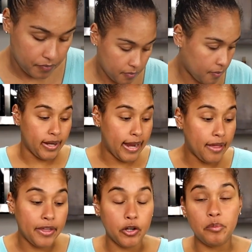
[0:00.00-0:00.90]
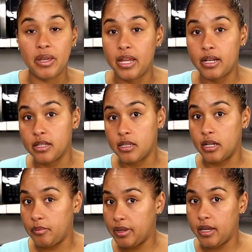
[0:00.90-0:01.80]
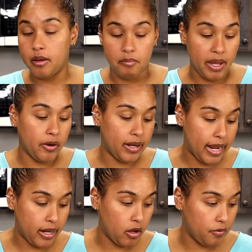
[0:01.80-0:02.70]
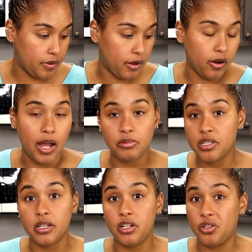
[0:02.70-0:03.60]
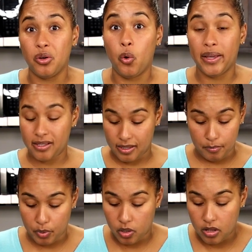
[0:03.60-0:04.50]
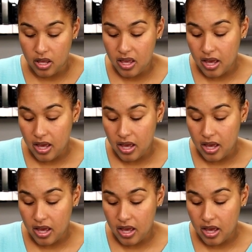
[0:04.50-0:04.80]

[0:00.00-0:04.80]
Okay, now that our meat is gonna be marinating over there, I'm just gonna do a quick, simple